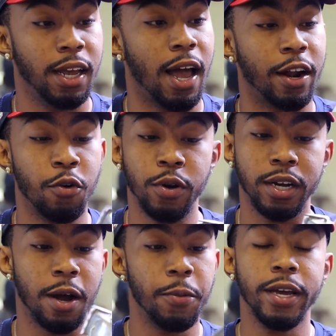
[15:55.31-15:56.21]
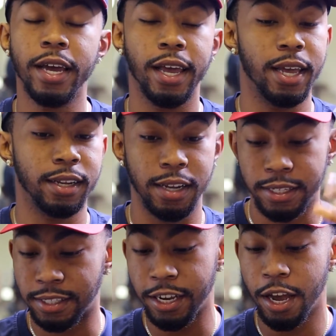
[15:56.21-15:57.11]
I don't want to come in here and
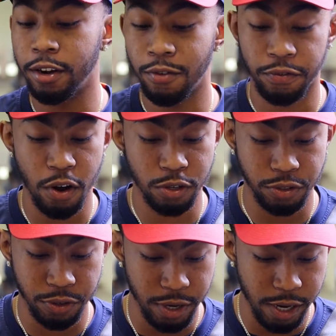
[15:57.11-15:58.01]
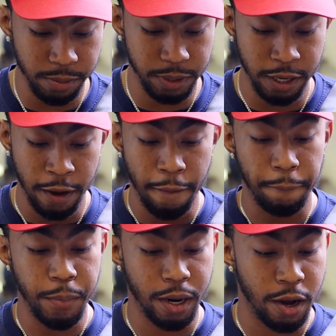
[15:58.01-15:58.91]
say y'all no false dreams,
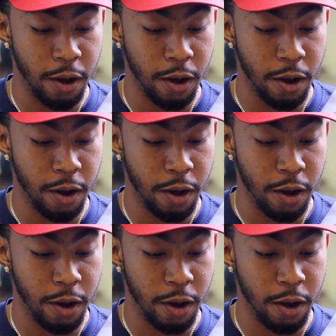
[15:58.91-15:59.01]
but